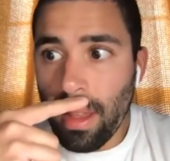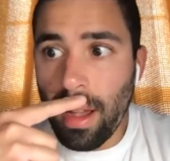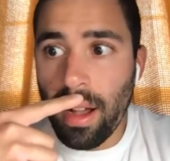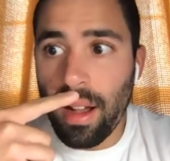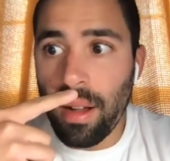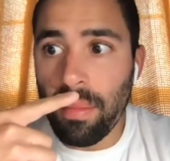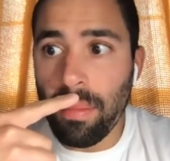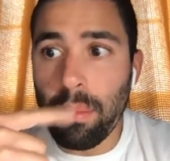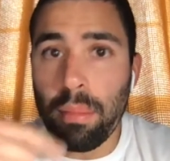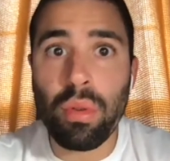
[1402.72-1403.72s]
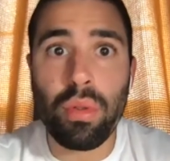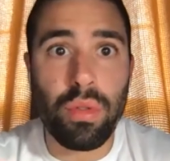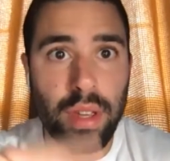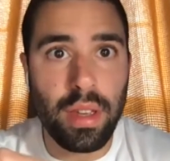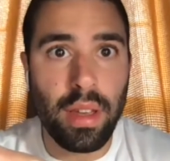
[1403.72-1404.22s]
And
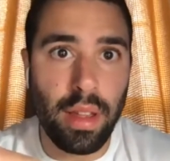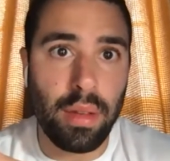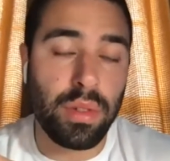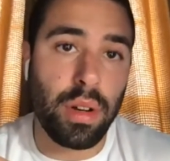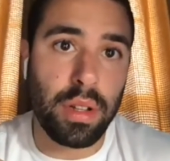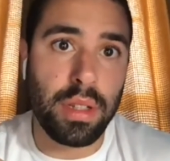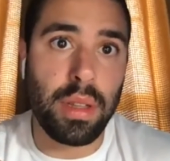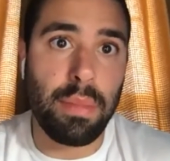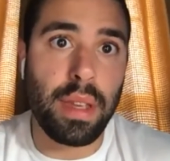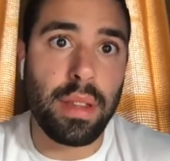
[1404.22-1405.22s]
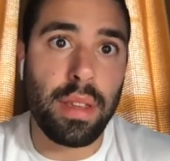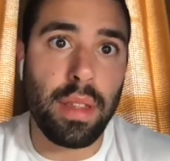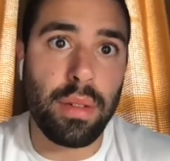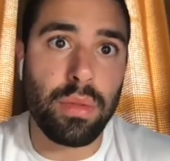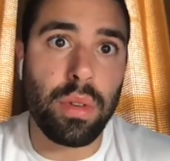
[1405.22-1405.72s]
I was talking to the PT
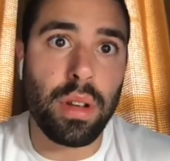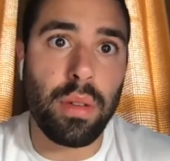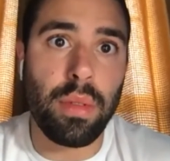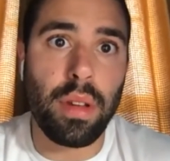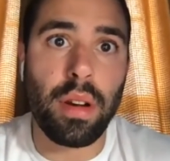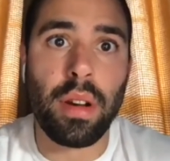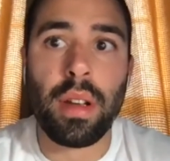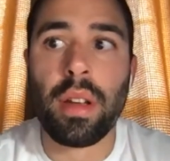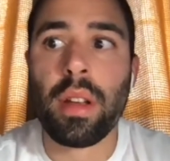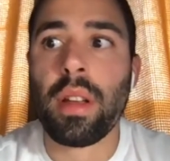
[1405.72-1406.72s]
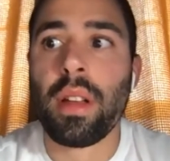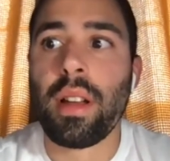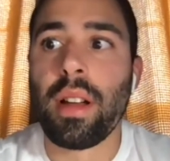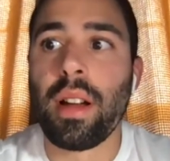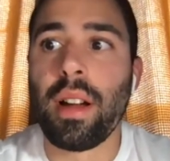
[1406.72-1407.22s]
that was working with her.
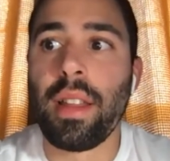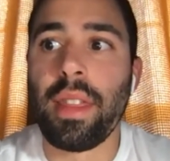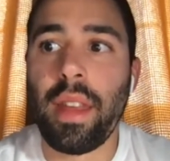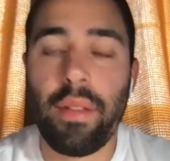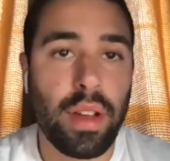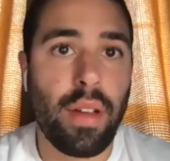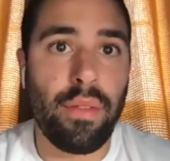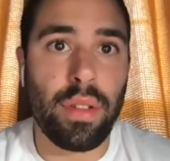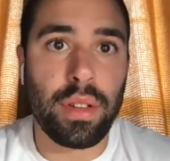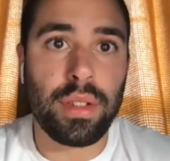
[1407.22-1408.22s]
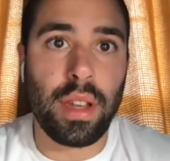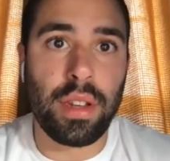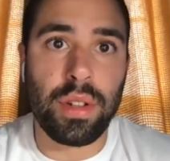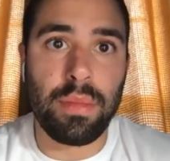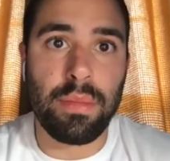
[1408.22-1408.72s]
Never got full
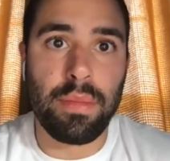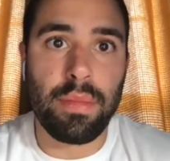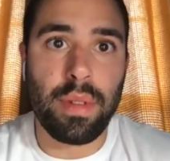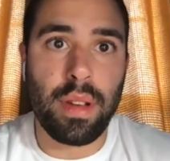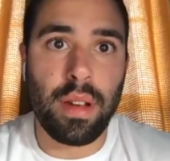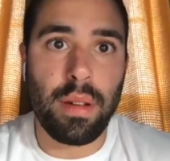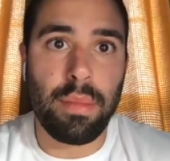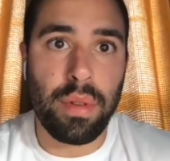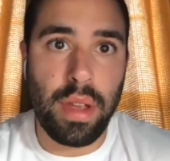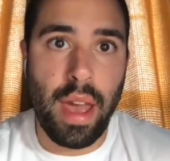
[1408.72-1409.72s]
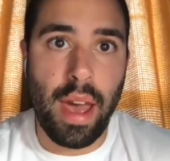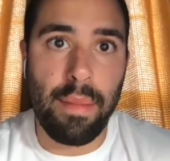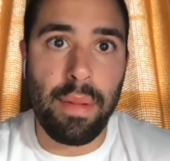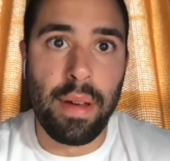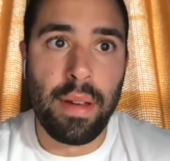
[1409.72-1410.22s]
extension prehab.